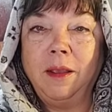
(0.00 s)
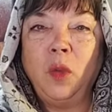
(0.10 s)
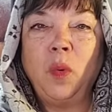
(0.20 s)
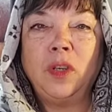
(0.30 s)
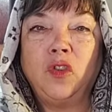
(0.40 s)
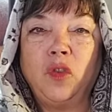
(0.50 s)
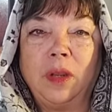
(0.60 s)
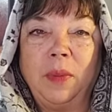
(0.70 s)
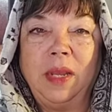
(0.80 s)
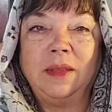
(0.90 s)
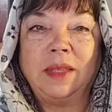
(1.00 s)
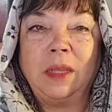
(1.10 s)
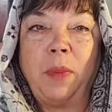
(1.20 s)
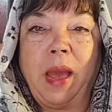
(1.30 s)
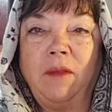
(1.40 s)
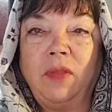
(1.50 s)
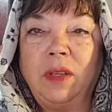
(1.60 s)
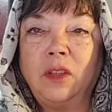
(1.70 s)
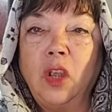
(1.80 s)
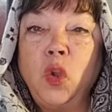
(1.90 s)
You want to trick me and slip out of
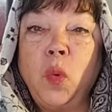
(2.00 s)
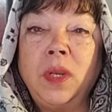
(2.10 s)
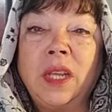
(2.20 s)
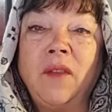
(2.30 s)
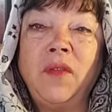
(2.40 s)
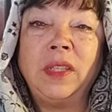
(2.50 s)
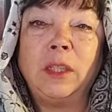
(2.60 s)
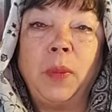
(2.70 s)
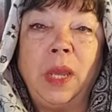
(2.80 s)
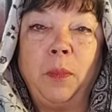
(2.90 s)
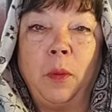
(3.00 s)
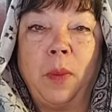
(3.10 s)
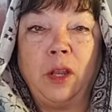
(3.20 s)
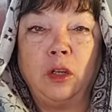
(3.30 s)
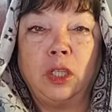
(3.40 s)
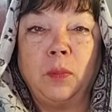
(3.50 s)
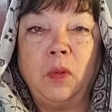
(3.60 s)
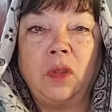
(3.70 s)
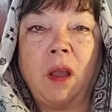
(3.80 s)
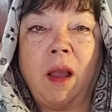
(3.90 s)
this. You want to convince people by your
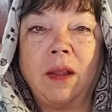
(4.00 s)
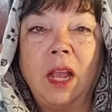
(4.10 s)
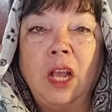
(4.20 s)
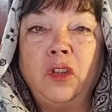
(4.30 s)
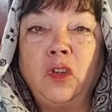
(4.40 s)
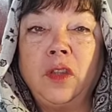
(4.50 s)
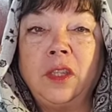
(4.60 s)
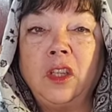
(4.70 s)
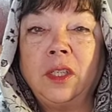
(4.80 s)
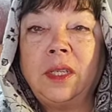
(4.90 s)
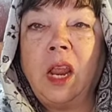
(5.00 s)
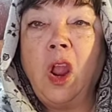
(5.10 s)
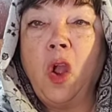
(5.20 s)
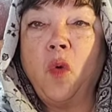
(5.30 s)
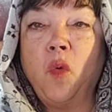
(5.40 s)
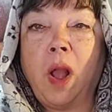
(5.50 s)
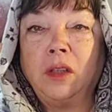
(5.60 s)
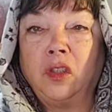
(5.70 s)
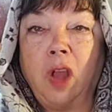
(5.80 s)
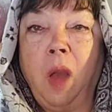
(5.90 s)
smooth talk, so that they'll say
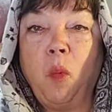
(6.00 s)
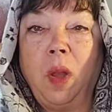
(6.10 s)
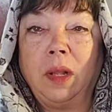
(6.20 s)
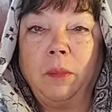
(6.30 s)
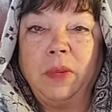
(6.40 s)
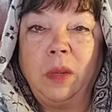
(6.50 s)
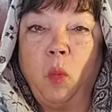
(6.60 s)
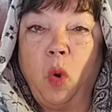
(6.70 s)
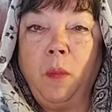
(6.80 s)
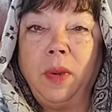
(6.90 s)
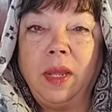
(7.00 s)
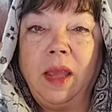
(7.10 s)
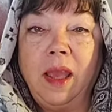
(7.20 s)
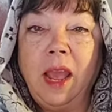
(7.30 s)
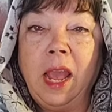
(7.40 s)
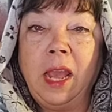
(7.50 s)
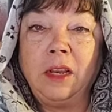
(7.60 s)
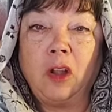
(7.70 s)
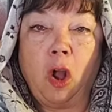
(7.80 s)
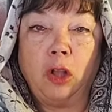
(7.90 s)
Rostam welcomed him warmly
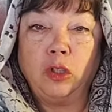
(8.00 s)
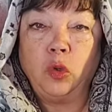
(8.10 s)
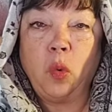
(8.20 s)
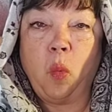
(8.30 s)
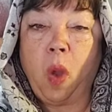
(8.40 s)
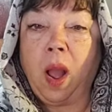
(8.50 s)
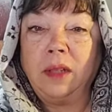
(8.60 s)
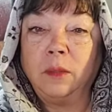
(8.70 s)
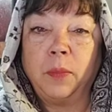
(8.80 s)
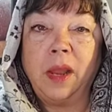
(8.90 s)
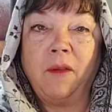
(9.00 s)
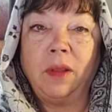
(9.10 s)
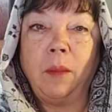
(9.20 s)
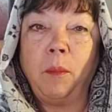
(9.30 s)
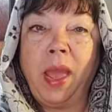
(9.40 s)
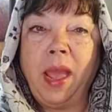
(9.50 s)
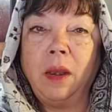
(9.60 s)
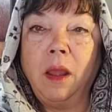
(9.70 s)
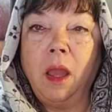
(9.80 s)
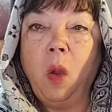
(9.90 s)
and called you a wise, benevolent
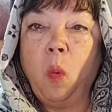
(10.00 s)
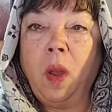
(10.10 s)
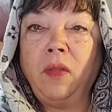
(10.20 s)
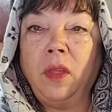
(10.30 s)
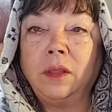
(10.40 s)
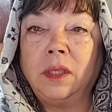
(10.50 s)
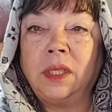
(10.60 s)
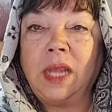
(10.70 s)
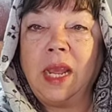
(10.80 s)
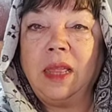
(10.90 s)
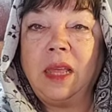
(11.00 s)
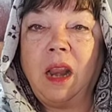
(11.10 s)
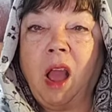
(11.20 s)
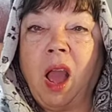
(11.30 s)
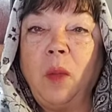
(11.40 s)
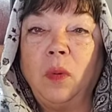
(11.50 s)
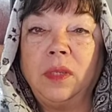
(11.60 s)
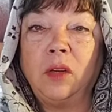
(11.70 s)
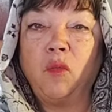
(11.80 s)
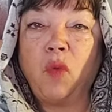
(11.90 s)
man, while they'll say that I was
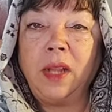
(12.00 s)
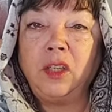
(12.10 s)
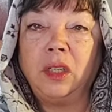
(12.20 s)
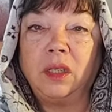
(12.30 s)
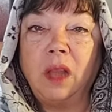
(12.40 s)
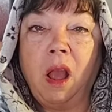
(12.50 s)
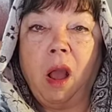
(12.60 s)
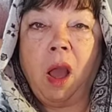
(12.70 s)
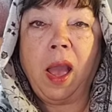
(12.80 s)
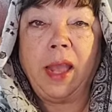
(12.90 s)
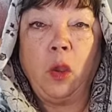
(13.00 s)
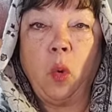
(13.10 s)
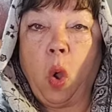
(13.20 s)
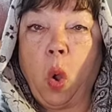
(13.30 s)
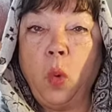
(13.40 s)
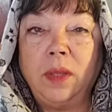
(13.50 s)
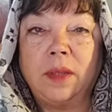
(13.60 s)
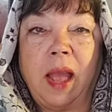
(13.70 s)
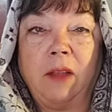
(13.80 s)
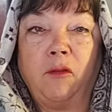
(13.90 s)
unrighteous, I who always
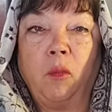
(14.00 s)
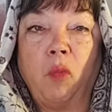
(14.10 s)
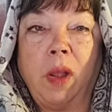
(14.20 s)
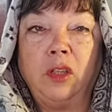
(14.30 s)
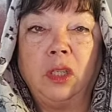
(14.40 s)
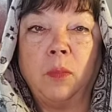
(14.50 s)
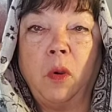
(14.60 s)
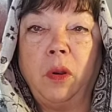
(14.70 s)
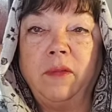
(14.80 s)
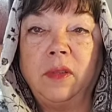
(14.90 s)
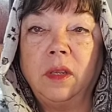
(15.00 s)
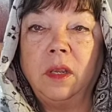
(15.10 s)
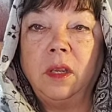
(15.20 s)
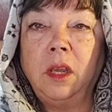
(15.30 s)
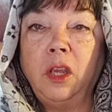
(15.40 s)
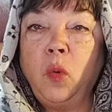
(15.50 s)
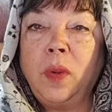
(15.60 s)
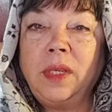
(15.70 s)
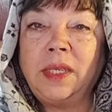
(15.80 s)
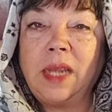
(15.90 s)
act from righteous motives. You
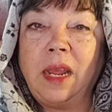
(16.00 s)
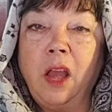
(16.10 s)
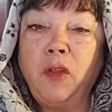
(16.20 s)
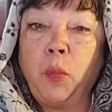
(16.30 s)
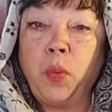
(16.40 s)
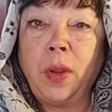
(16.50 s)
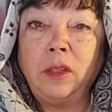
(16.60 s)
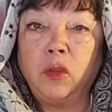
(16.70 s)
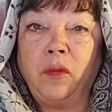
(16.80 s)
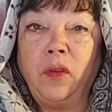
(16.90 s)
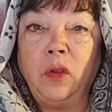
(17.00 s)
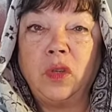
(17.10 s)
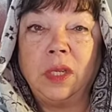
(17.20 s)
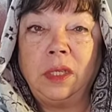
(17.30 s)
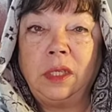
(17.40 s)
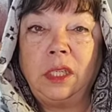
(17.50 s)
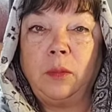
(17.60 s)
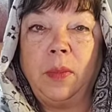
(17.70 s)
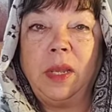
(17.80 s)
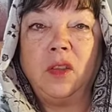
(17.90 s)
want to say the prince refused to listen
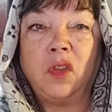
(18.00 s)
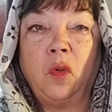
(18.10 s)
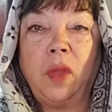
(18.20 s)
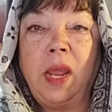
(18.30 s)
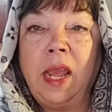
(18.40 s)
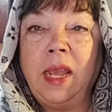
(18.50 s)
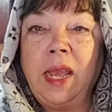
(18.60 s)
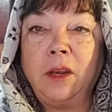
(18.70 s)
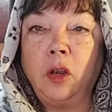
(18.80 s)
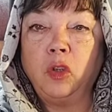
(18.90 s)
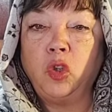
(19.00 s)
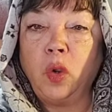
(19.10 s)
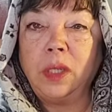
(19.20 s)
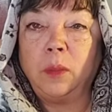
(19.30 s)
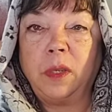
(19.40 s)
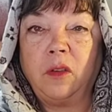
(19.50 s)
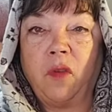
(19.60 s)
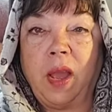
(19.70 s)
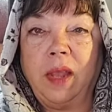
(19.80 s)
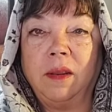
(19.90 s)
to me, so that he had no choice but to
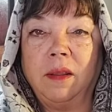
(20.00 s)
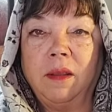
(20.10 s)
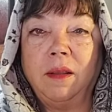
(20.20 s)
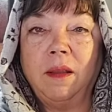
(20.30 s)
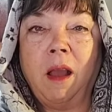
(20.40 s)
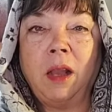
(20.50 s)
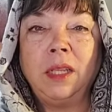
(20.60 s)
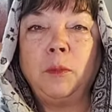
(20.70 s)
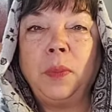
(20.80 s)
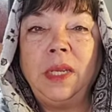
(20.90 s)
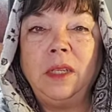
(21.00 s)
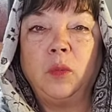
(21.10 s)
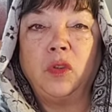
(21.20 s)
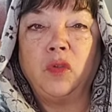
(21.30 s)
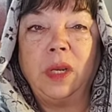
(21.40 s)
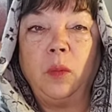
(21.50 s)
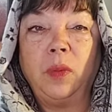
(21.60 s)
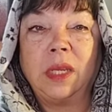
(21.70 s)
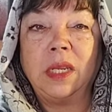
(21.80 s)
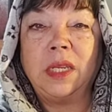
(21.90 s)
fight. All his pleas were treated
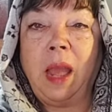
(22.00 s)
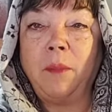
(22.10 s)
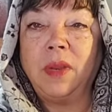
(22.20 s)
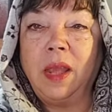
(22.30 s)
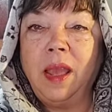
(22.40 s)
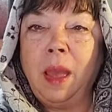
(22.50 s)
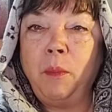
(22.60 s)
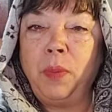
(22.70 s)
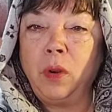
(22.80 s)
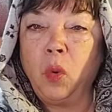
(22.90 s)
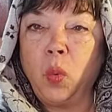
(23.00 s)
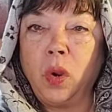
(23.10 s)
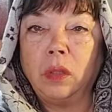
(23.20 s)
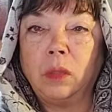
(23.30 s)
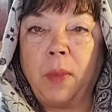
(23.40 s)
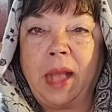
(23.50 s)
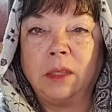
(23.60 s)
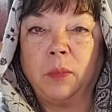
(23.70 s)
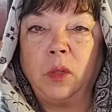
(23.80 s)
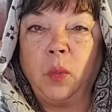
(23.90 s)
with contempt, and bitter words
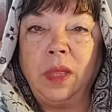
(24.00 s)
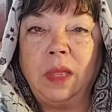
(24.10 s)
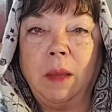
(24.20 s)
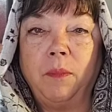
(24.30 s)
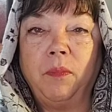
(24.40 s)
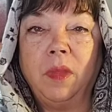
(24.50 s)
passed between them.